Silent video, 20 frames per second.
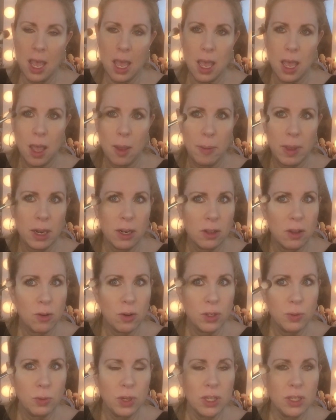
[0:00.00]
And of
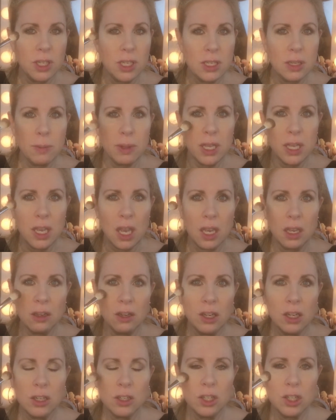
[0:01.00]
course, when you see some of the
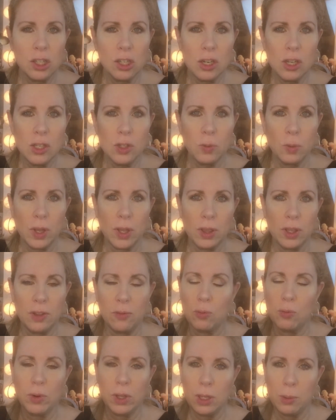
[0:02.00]
younger girls with these
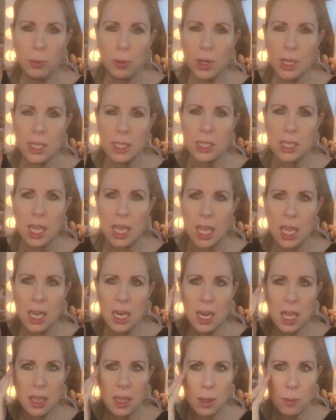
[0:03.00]
really pretty skin
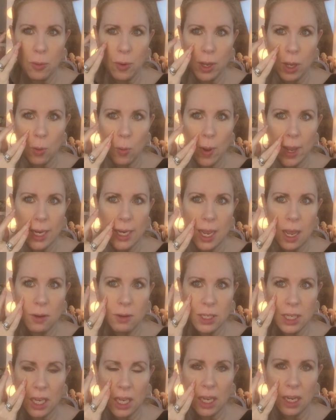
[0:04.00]
and they bring it way down
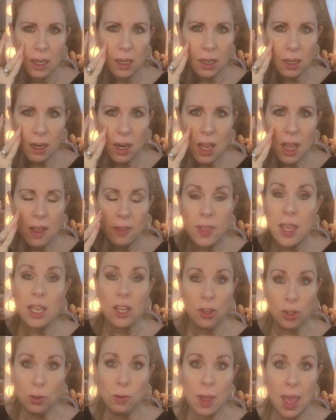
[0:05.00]
to here, they can
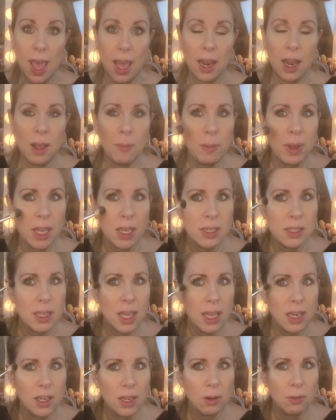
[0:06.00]
do that. And because
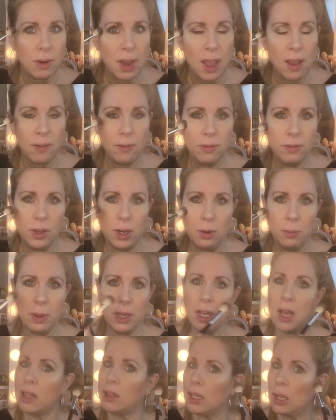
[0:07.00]
they don't have, you know, big
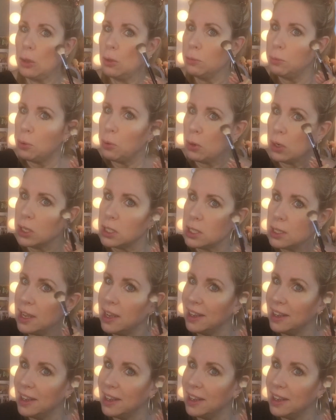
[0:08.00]
ugly old pores.